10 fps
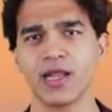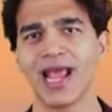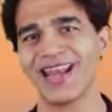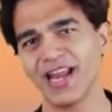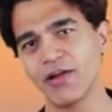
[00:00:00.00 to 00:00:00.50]

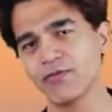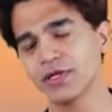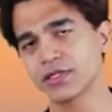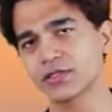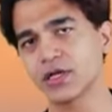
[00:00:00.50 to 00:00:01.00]
and every
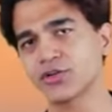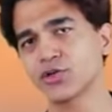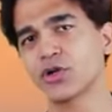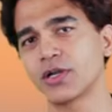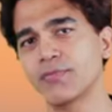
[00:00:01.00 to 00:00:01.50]
discussion
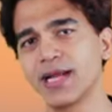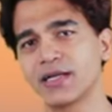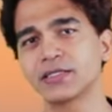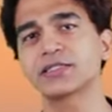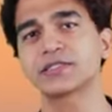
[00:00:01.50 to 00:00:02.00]
or
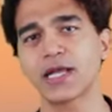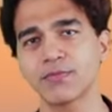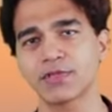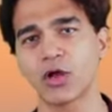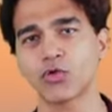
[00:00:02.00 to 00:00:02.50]
debate
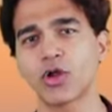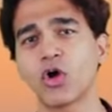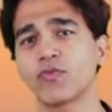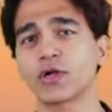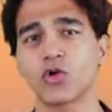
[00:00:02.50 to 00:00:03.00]
stems out
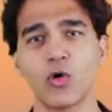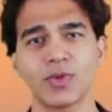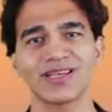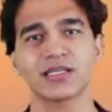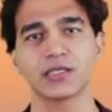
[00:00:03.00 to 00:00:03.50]
of a
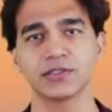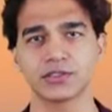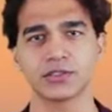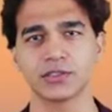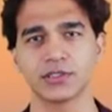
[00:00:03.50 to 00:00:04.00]
common
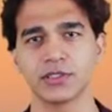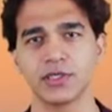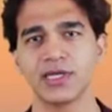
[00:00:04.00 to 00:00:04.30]
concern.